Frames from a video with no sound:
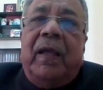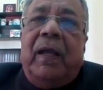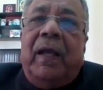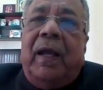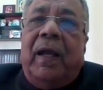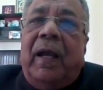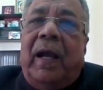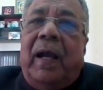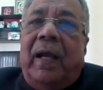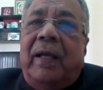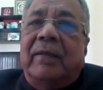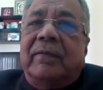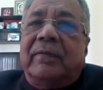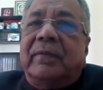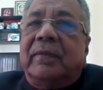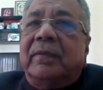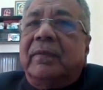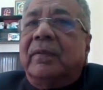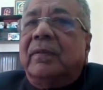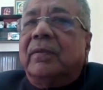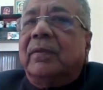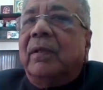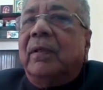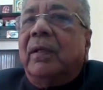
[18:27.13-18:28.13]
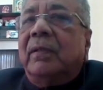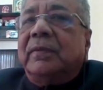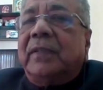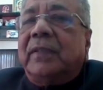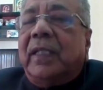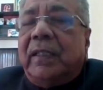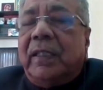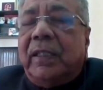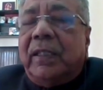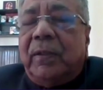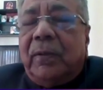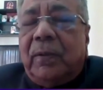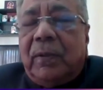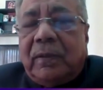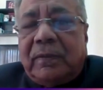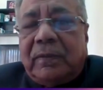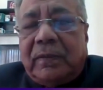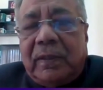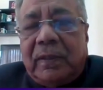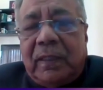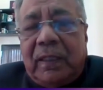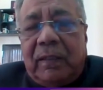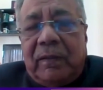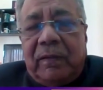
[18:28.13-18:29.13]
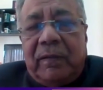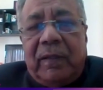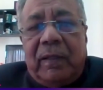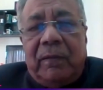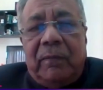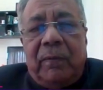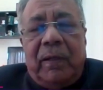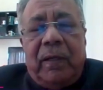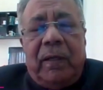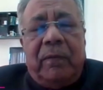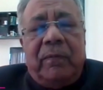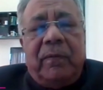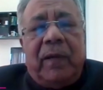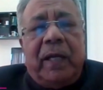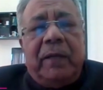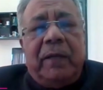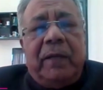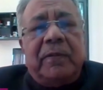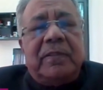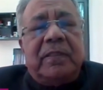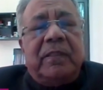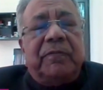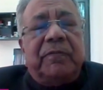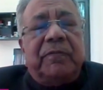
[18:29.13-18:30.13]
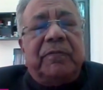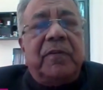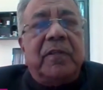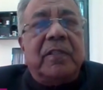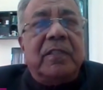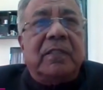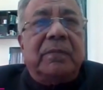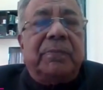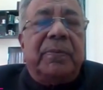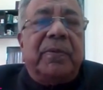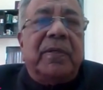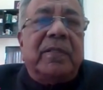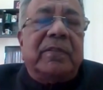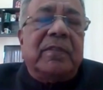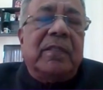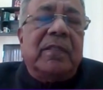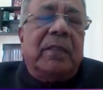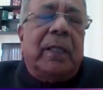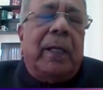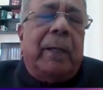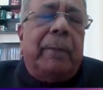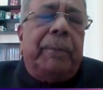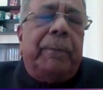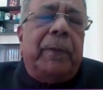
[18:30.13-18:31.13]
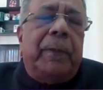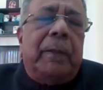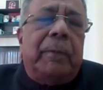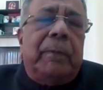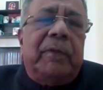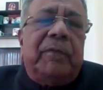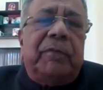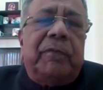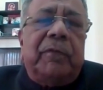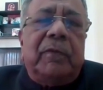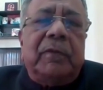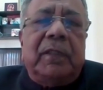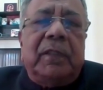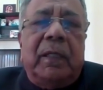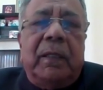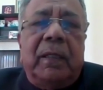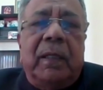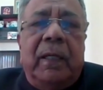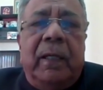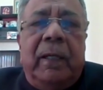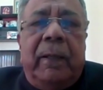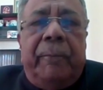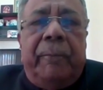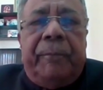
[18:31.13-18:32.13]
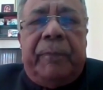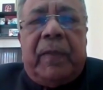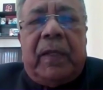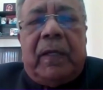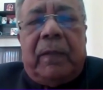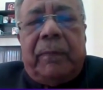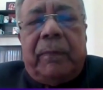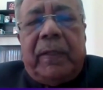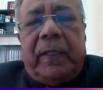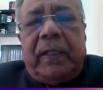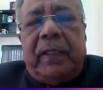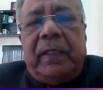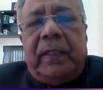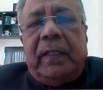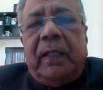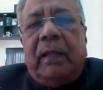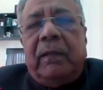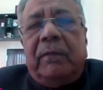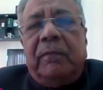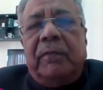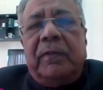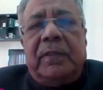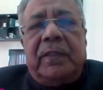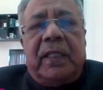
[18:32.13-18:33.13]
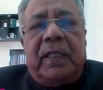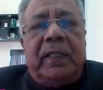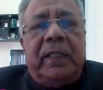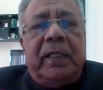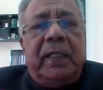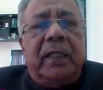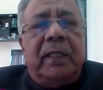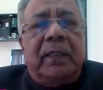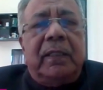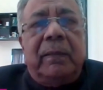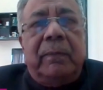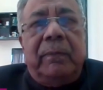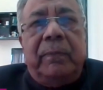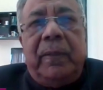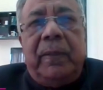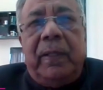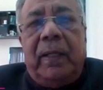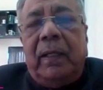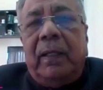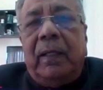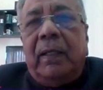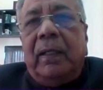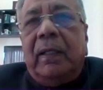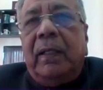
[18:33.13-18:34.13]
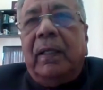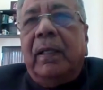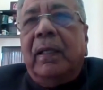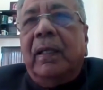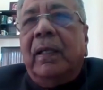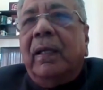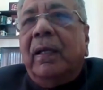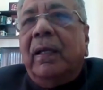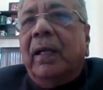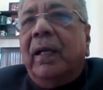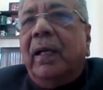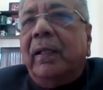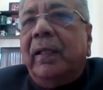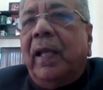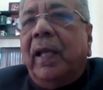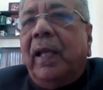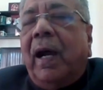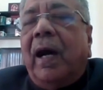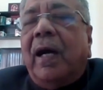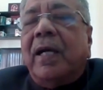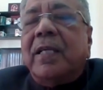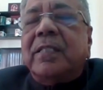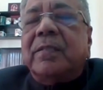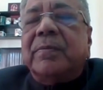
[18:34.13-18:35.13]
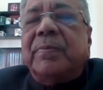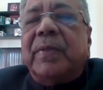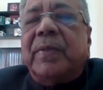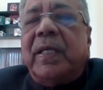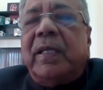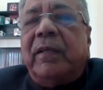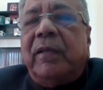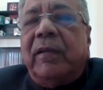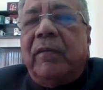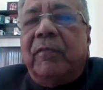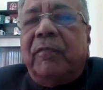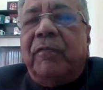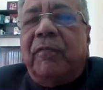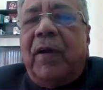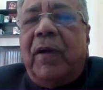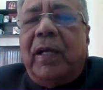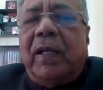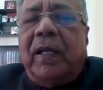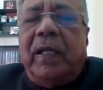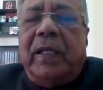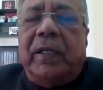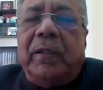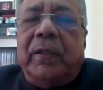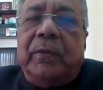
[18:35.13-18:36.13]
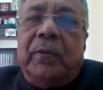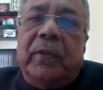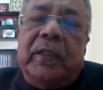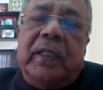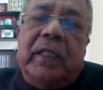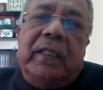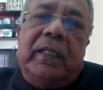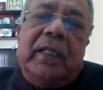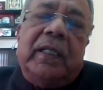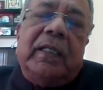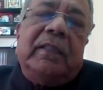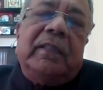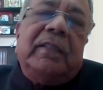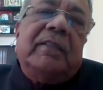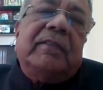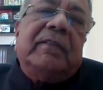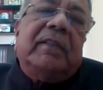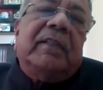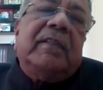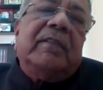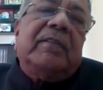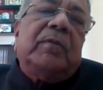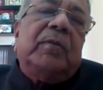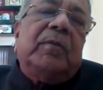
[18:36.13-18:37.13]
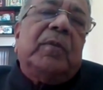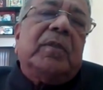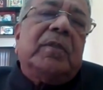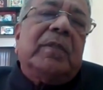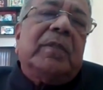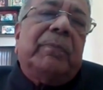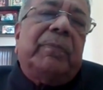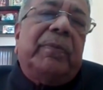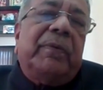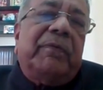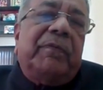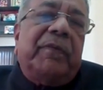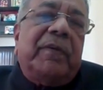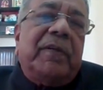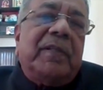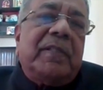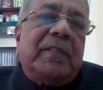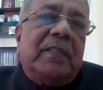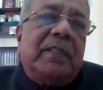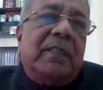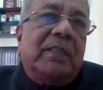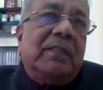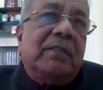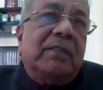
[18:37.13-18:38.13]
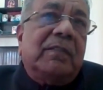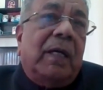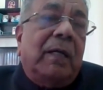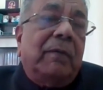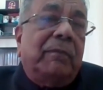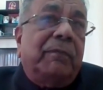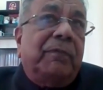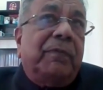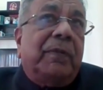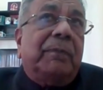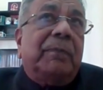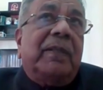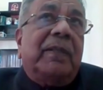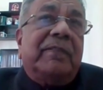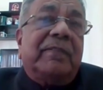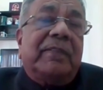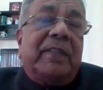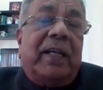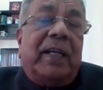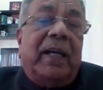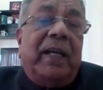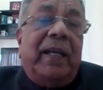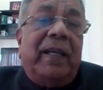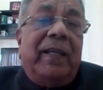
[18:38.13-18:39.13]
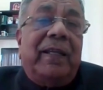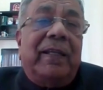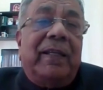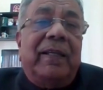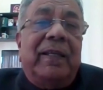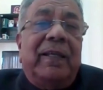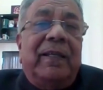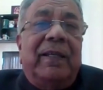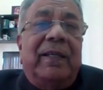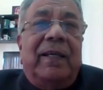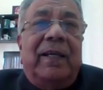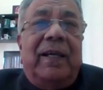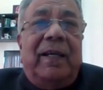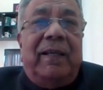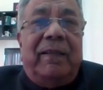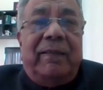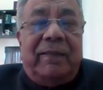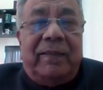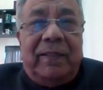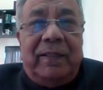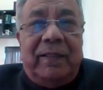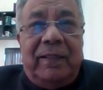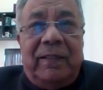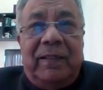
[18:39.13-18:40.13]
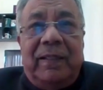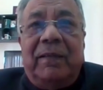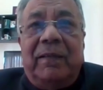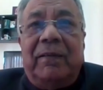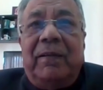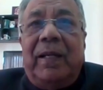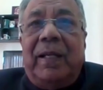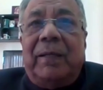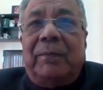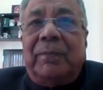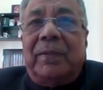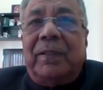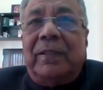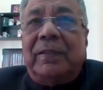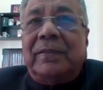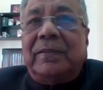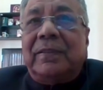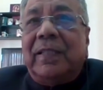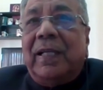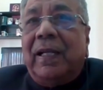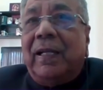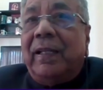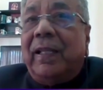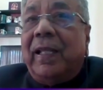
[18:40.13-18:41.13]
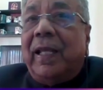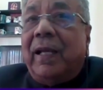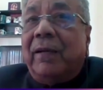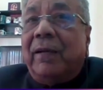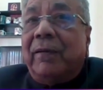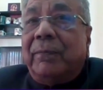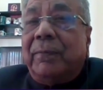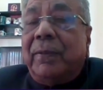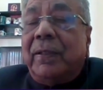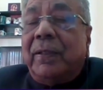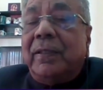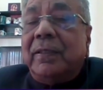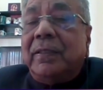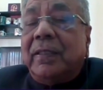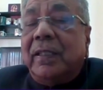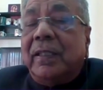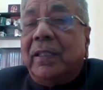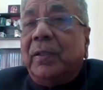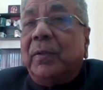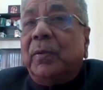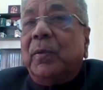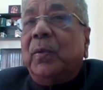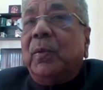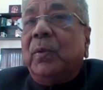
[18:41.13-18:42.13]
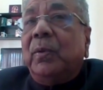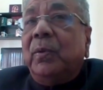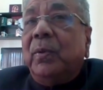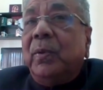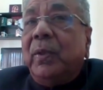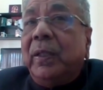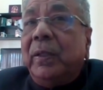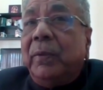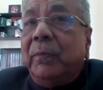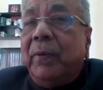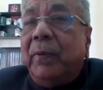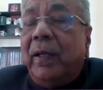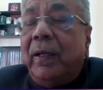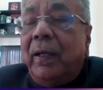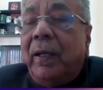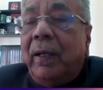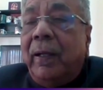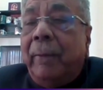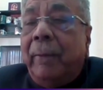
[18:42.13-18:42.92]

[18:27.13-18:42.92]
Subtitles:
As Chandyok said, when I was the first person to appear before the committee which cleared the bill, they asked me, where are you going to get these resolution professionals? Up from the sky. I said they will emerge, and they have emerged and they're doing well.